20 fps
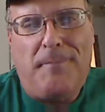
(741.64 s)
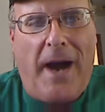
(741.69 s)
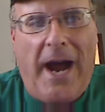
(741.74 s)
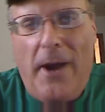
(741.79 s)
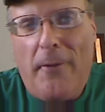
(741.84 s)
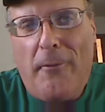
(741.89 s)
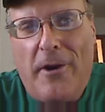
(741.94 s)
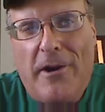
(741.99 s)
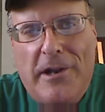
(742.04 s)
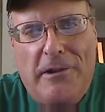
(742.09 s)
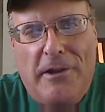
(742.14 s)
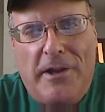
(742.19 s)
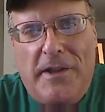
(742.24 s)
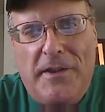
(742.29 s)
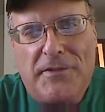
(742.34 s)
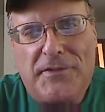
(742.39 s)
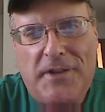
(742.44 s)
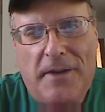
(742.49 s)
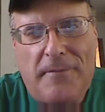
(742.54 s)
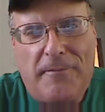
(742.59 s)
I rarely look at
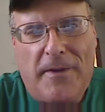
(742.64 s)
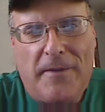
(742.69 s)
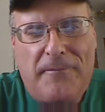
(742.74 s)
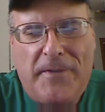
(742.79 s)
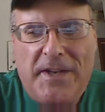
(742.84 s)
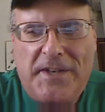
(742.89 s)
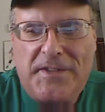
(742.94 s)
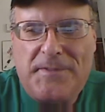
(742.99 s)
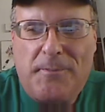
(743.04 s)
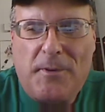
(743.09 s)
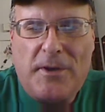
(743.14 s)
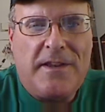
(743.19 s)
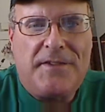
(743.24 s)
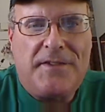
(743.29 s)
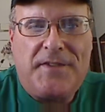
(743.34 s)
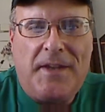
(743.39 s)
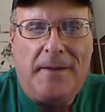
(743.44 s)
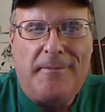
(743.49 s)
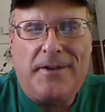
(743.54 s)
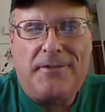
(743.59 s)
the stuff on Facebook
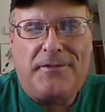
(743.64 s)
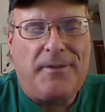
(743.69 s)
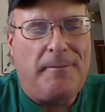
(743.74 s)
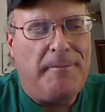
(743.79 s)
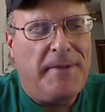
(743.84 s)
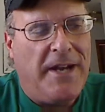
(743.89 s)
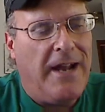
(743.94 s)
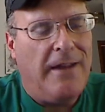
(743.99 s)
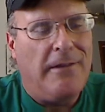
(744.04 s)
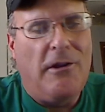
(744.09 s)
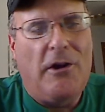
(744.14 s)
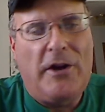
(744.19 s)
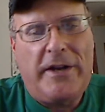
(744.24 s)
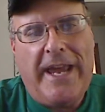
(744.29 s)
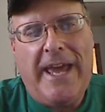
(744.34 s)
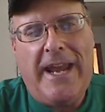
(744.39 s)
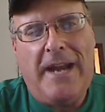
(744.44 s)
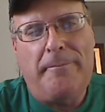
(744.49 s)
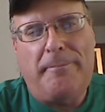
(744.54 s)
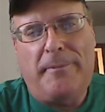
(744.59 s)
unless I'm interested. I mean, I look
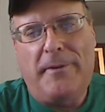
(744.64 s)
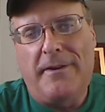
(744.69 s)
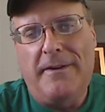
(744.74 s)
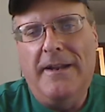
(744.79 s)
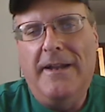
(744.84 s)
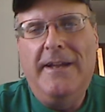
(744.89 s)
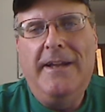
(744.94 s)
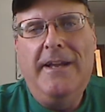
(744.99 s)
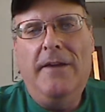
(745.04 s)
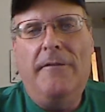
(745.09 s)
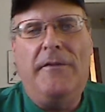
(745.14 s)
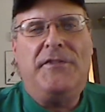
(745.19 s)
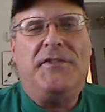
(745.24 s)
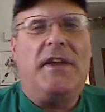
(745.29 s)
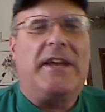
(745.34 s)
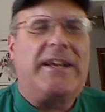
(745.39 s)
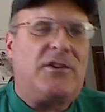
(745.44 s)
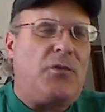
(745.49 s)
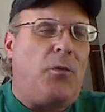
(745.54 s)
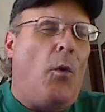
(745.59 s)
at it, but if it's
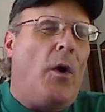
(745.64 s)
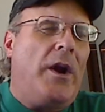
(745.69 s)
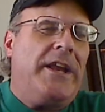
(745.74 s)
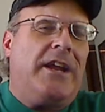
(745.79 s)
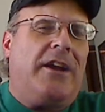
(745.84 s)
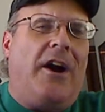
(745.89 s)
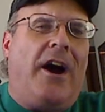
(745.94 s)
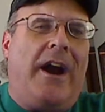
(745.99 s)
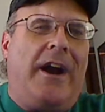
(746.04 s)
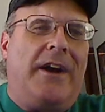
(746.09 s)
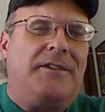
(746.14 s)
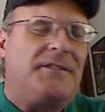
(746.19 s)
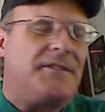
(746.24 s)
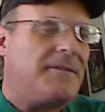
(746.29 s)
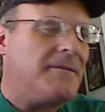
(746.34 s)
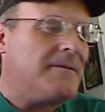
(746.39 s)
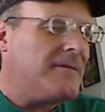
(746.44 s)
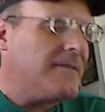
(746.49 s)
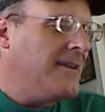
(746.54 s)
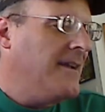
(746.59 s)
like 20
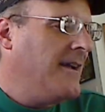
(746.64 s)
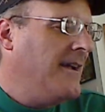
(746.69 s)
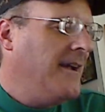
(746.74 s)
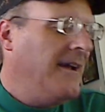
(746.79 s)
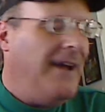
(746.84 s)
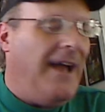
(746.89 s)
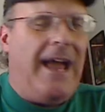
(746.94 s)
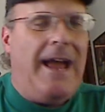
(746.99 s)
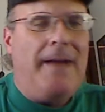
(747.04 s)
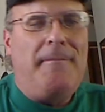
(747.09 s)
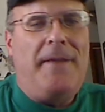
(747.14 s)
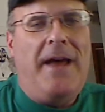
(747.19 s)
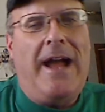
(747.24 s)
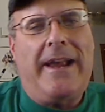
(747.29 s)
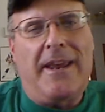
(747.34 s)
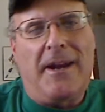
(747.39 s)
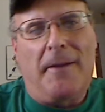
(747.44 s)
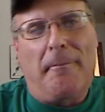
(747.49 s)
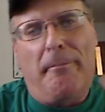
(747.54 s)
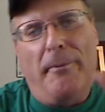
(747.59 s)
cards, I'm
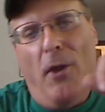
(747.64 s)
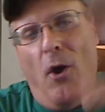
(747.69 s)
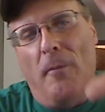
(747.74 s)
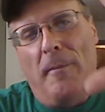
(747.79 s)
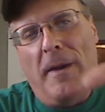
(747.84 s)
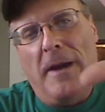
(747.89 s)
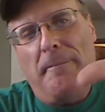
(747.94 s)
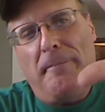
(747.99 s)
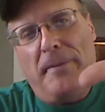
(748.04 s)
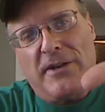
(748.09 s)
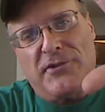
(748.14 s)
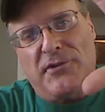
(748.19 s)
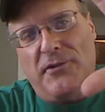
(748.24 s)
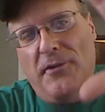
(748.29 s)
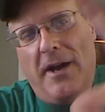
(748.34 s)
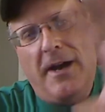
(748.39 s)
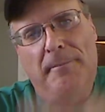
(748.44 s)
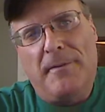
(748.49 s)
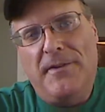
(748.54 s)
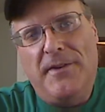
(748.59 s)
not going to blow my picture
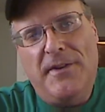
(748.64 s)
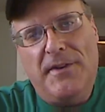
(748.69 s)
up and